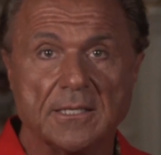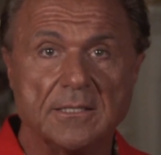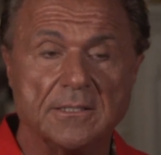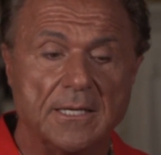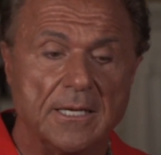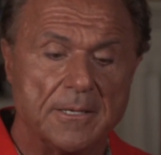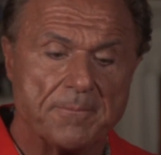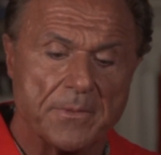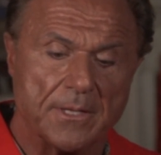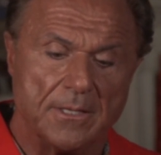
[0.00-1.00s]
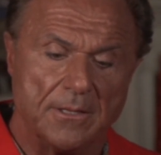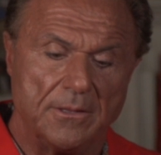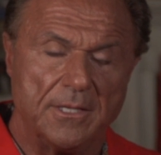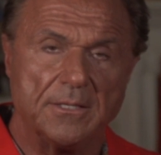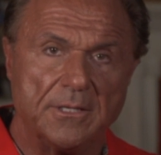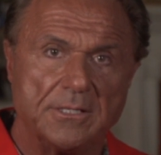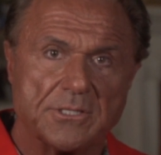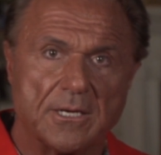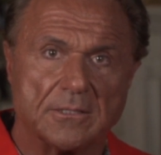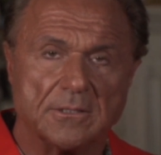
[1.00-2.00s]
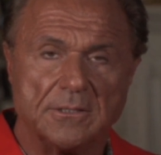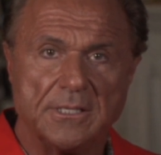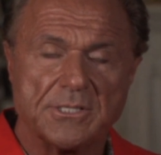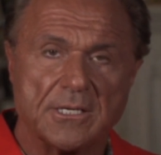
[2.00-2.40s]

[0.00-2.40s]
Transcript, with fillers: And th these are these